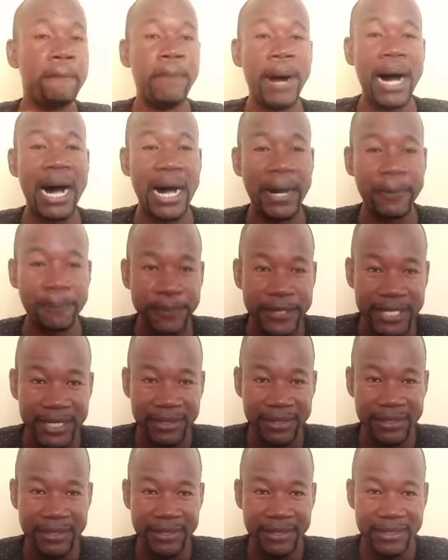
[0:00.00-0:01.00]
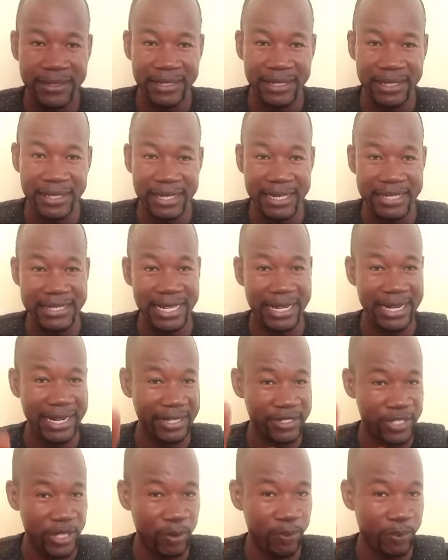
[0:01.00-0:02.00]
barbed, is an
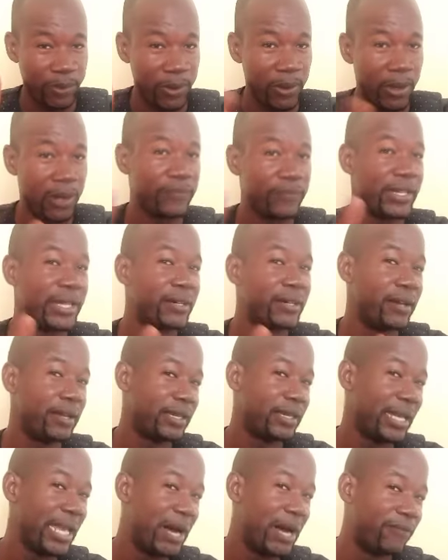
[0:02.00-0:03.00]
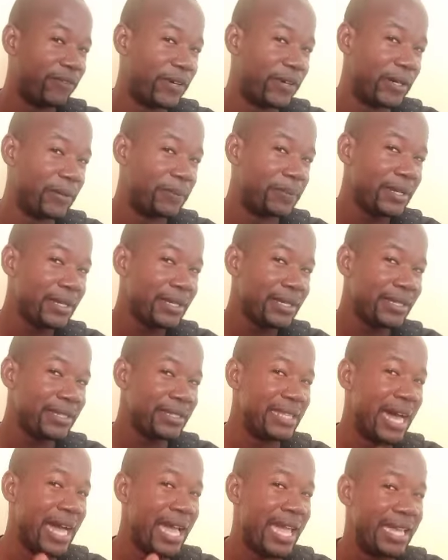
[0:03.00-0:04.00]
example of a regular verb
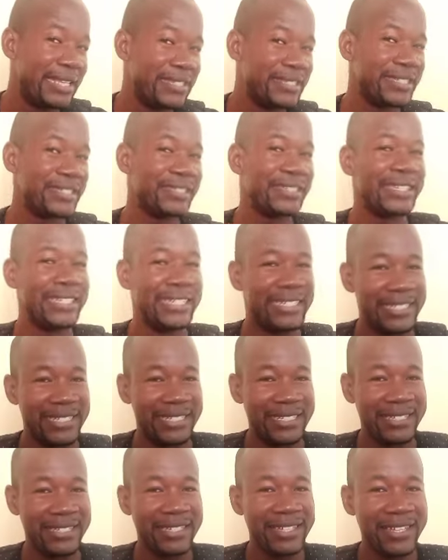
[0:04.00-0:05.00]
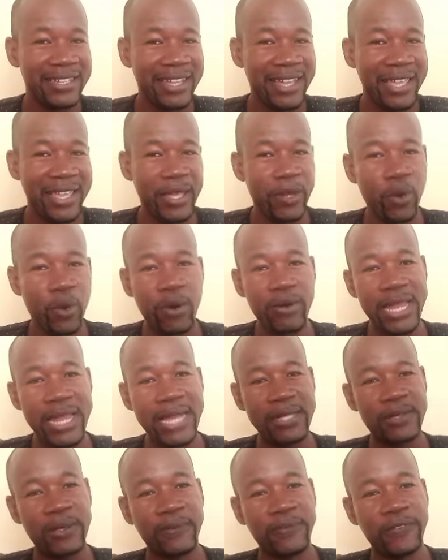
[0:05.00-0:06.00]
that ends in ed in
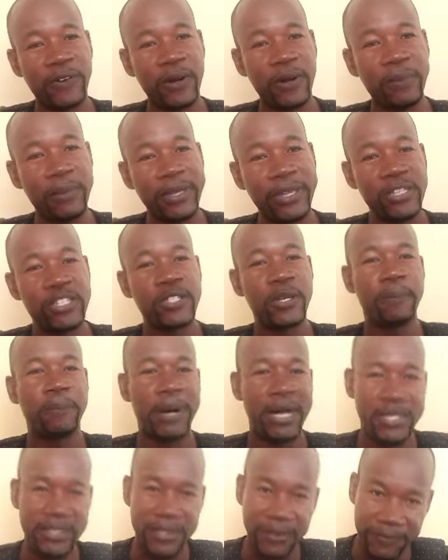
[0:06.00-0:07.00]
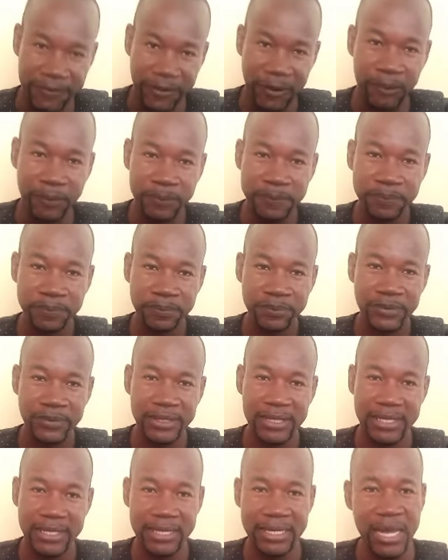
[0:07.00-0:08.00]
order to form its past form.
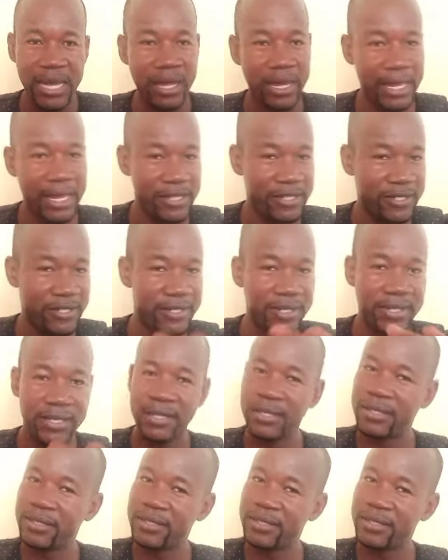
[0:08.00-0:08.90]
Now let's